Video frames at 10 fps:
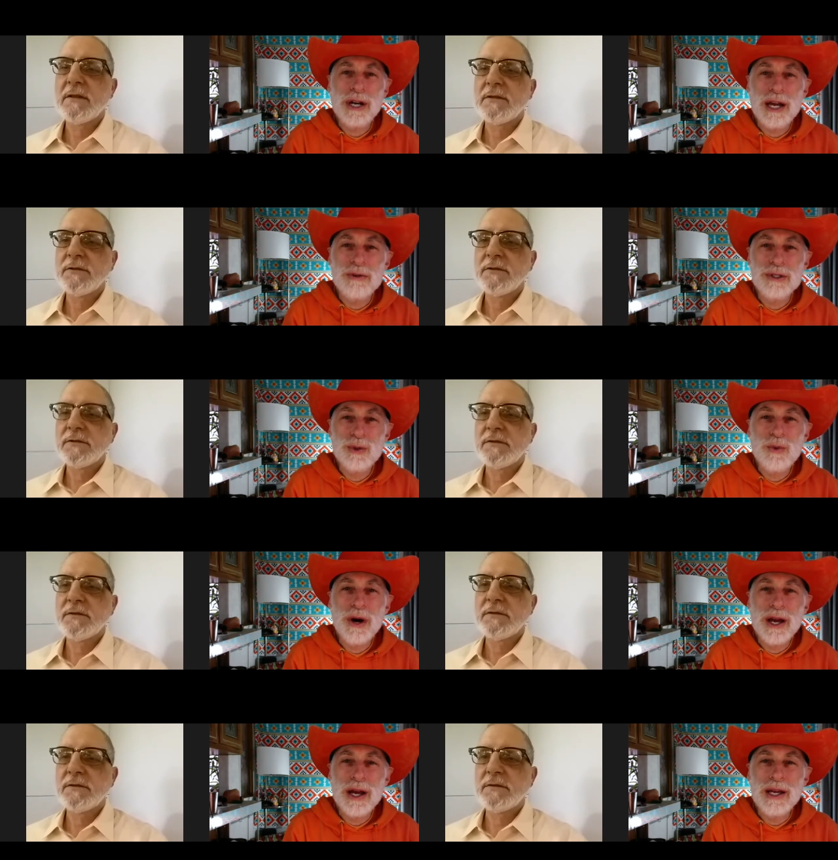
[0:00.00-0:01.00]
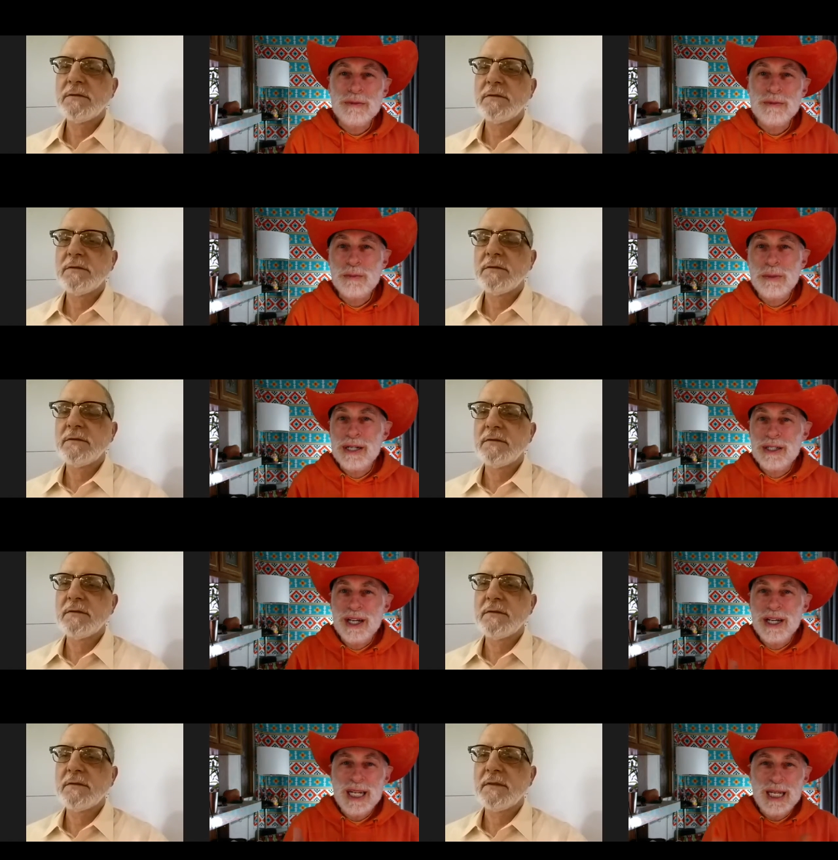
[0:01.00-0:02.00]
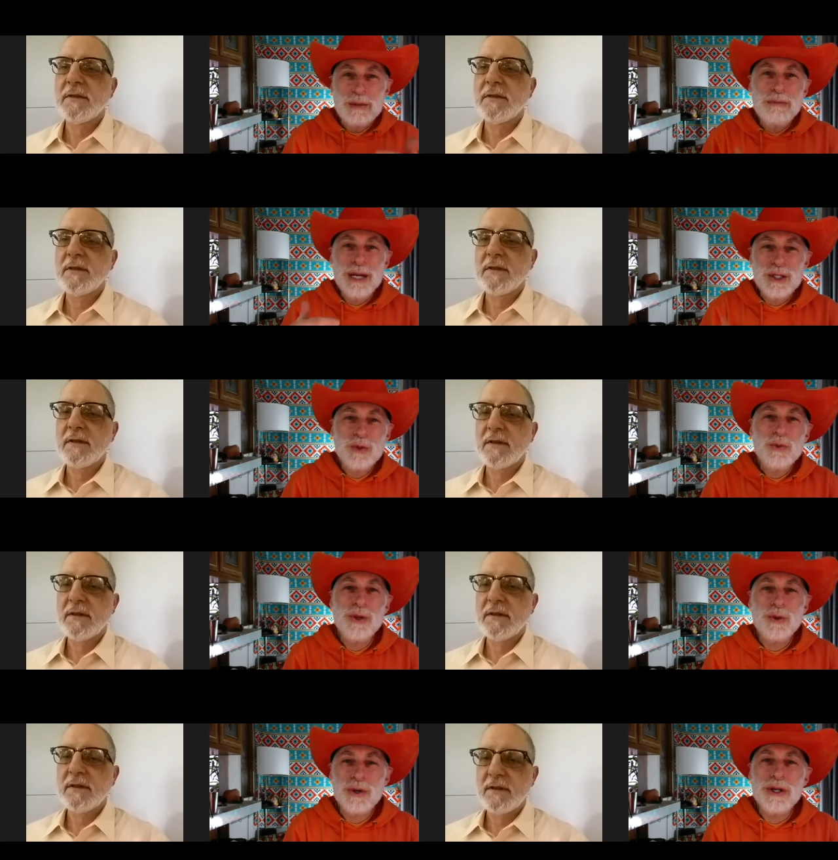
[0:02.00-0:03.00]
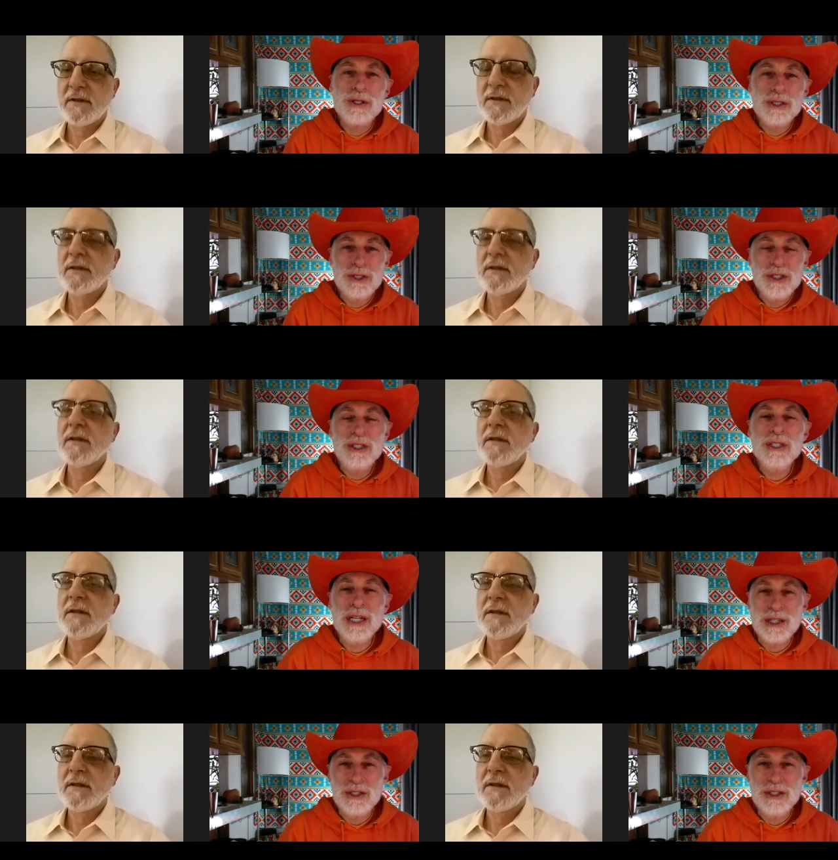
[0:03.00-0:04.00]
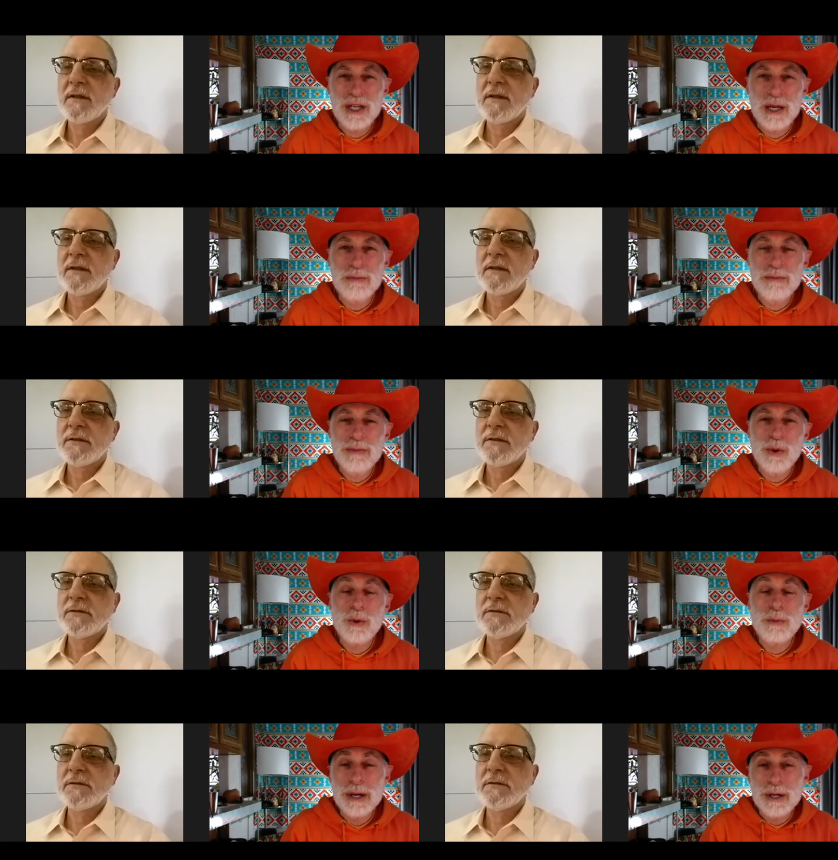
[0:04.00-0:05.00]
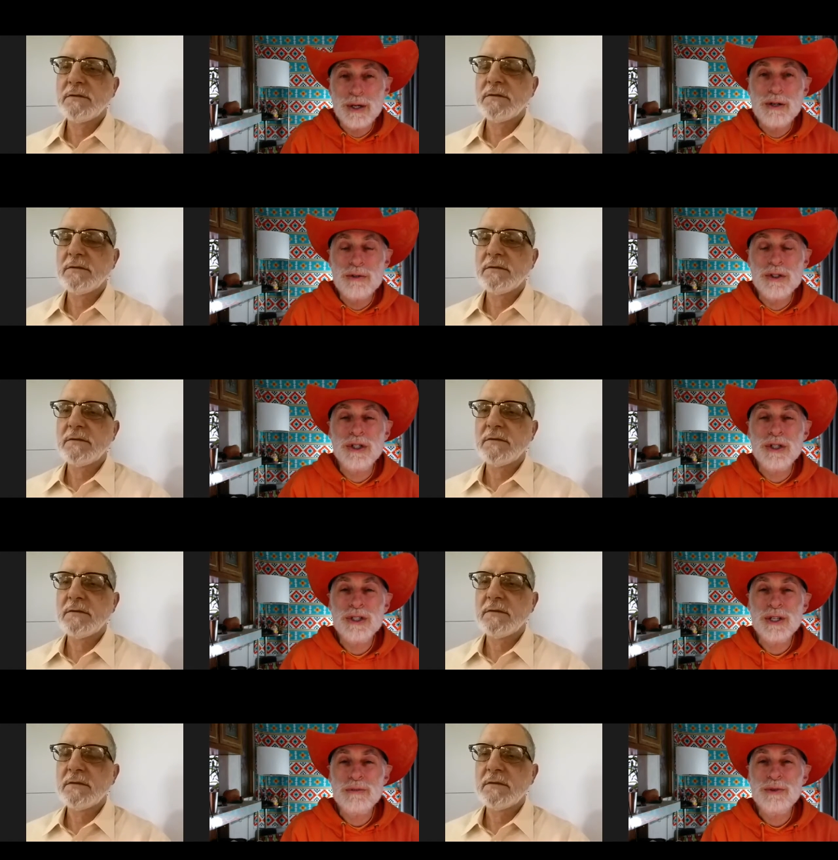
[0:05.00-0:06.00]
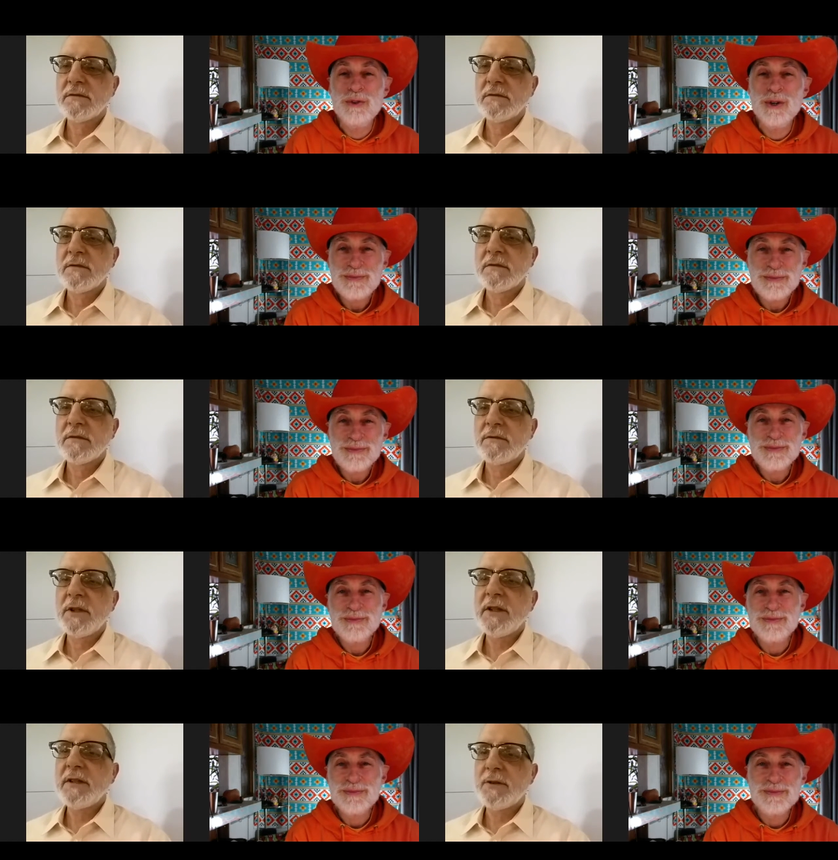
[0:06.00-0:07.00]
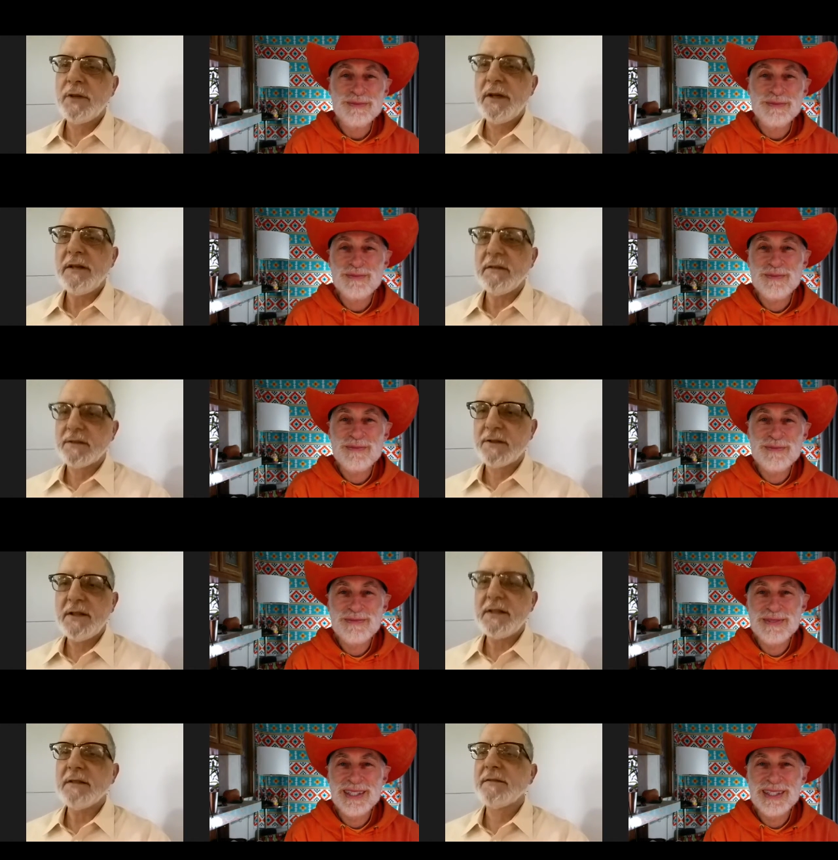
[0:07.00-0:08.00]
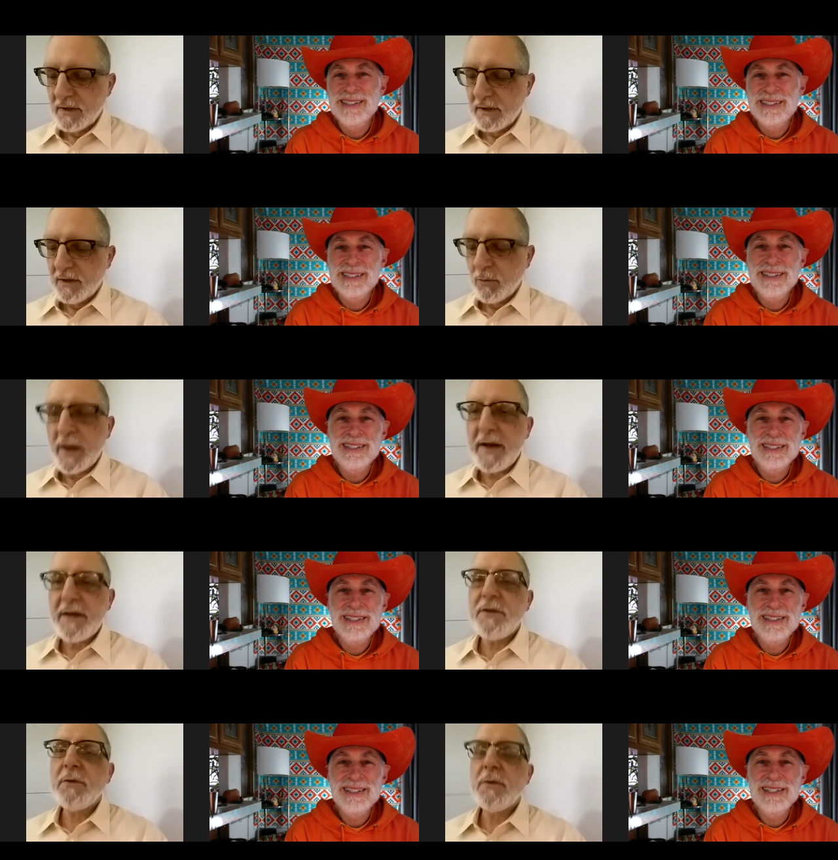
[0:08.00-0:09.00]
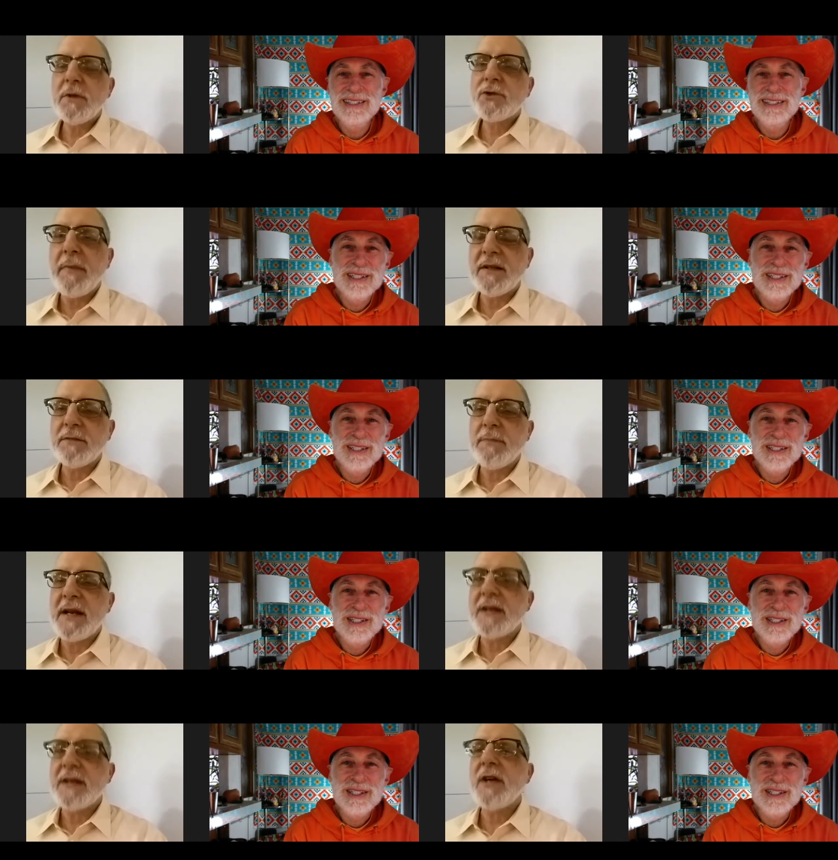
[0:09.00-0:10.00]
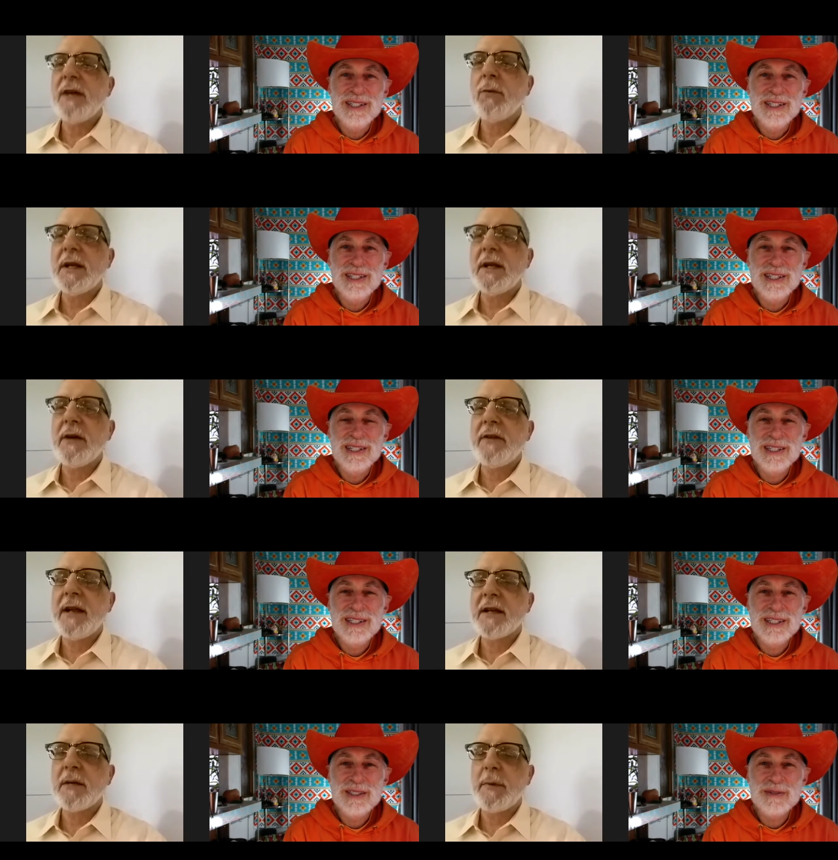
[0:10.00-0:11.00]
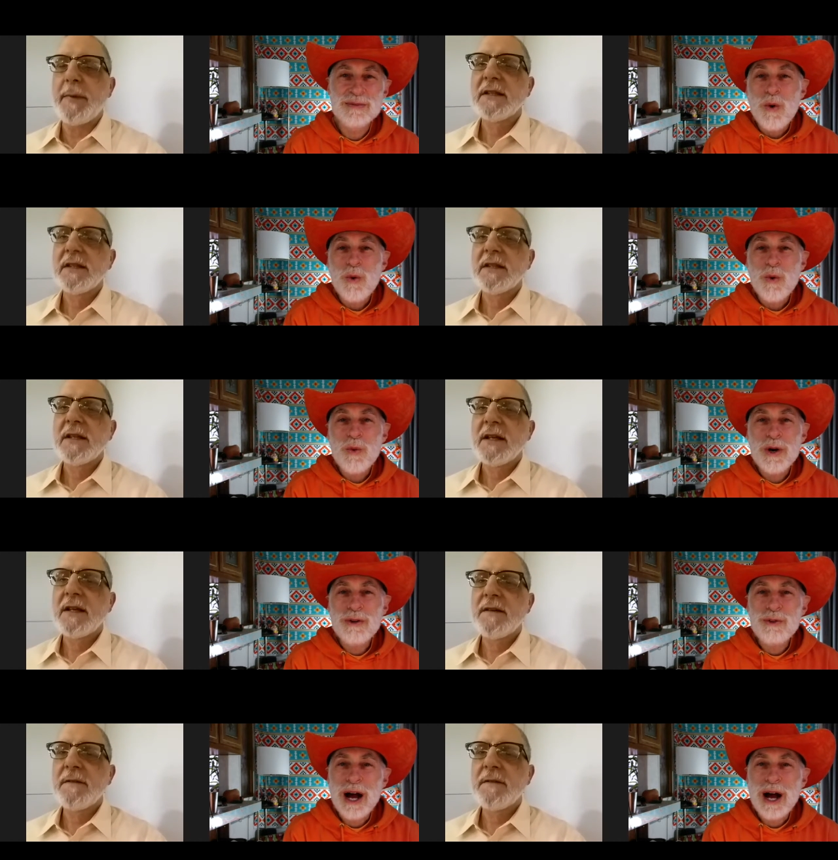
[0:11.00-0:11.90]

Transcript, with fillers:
Speaker 1: now is a way to meditate in pace with the world and still get the same or better results than
Speaker 2: before. Right. Great. Why did you try to meditate? How did that come about?
Speaker 1: Well,